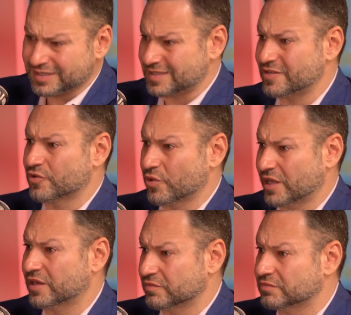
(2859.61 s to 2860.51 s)
zero
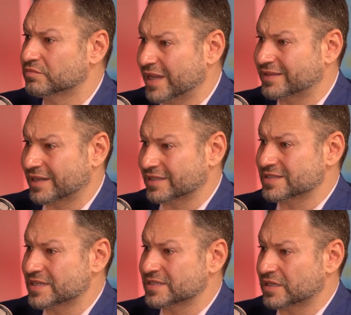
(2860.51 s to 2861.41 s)
in and make that
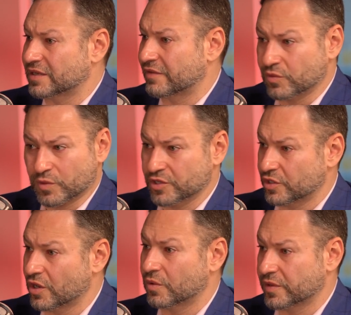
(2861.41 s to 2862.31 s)
consistent everywhere
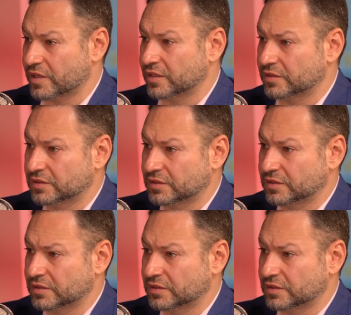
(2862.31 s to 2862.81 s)
you go with it.